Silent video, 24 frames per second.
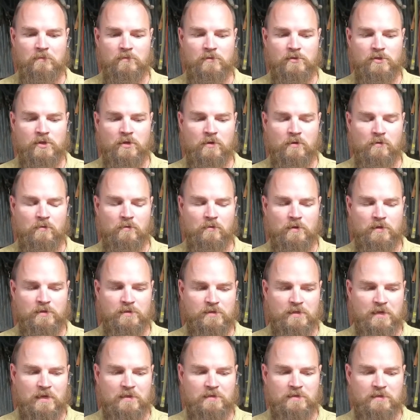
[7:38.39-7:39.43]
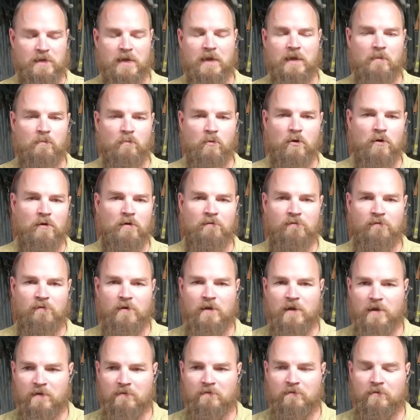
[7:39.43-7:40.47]
So it's that same word,
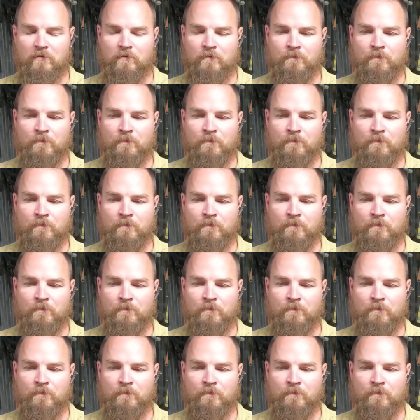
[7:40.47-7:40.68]
forever.